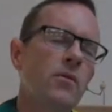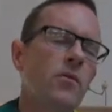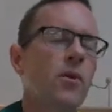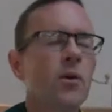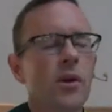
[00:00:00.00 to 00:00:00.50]

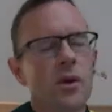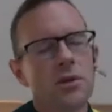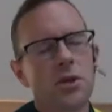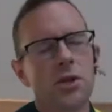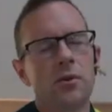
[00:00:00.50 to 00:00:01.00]
for all
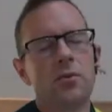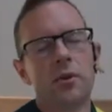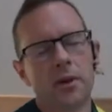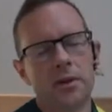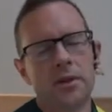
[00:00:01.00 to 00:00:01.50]
those
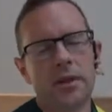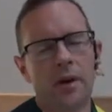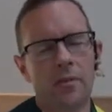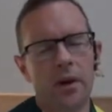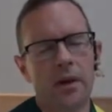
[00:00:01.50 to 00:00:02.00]
children
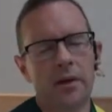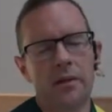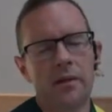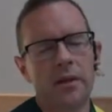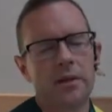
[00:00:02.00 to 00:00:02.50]
stumbling
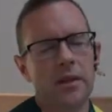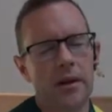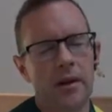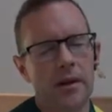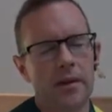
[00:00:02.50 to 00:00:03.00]
and
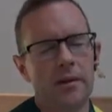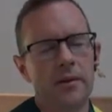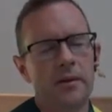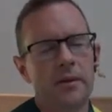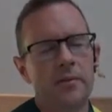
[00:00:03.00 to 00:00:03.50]
tired
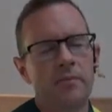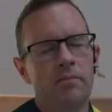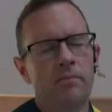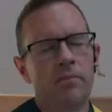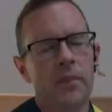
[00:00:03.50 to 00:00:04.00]

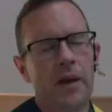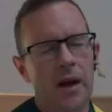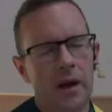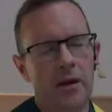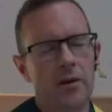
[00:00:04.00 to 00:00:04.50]
and
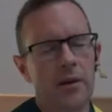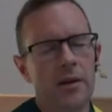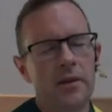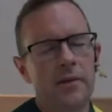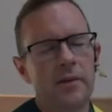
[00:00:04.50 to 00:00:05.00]

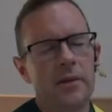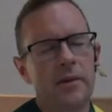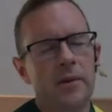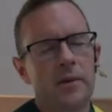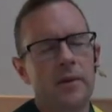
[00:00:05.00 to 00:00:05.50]
hungry
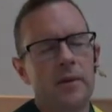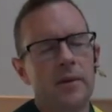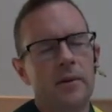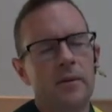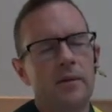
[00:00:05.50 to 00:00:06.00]

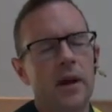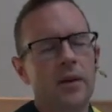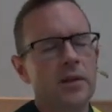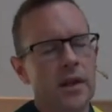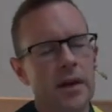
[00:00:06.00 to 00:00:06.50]

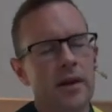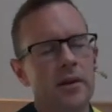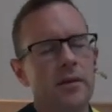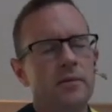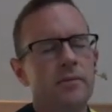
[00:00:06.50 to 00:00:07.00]
and scared,